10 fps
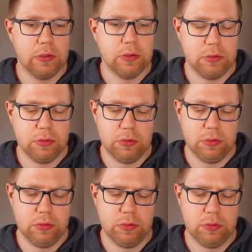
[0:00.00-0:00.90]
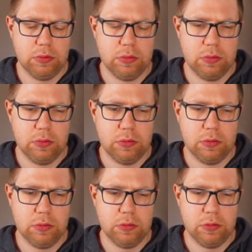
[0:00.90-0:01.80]

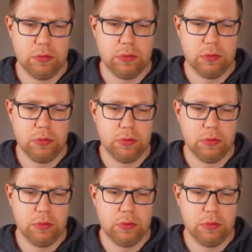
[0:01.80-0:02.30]
(no one is talking)